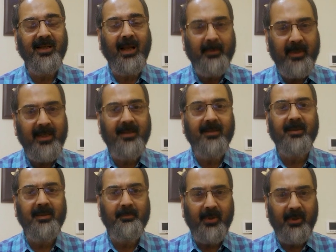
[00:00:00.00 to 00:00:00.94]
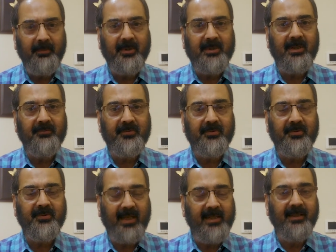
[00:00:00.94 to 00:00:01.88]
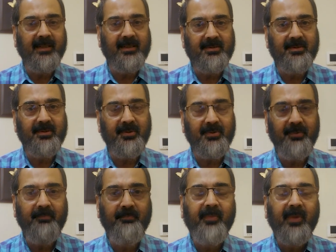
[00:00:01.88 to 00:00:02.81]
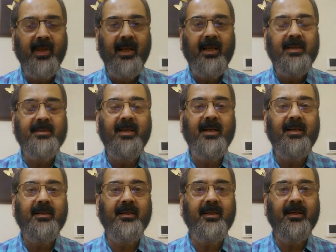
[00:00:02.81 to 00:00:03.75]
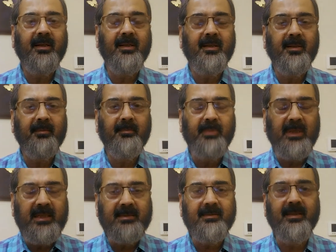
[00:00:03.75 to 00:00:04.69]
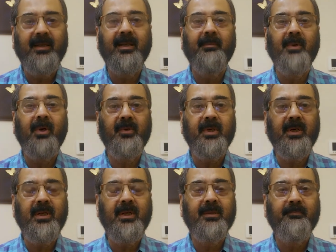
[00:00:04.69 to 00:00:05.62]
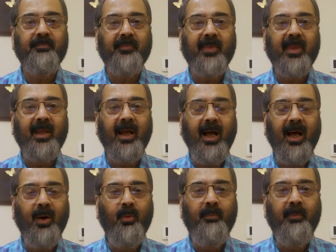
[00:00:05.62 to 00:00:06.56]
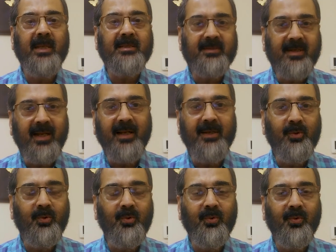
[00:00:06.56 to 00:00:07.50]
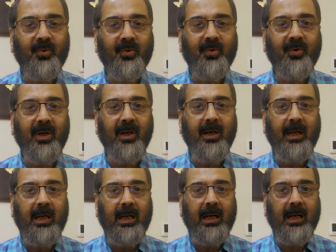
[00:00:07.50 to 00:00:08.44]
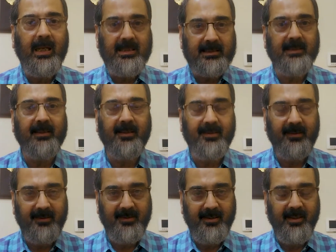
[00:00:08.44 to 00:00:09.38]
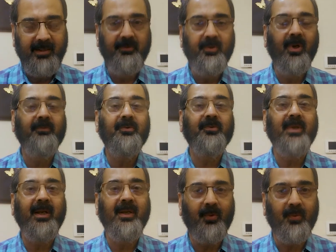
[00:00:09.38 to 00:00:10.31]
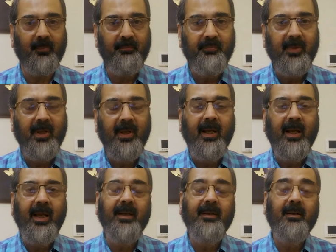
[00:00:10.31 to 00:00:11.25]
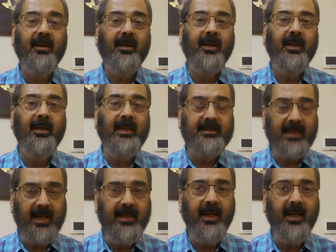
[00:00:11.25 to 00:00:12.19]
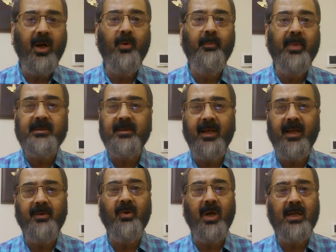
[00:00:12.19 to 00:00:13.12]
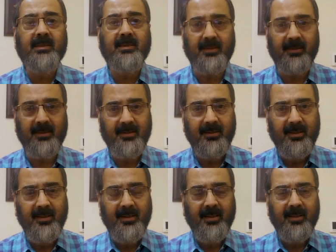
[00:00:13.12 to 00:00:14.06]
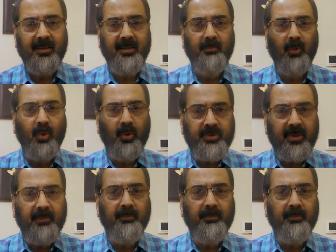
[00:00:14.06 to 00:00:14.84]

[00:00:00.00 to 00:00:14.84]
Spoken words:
I mean, the purpose of saying this to you is that please think about it. How best can you answer if you have to say no? And in deciding how best can you answer, the most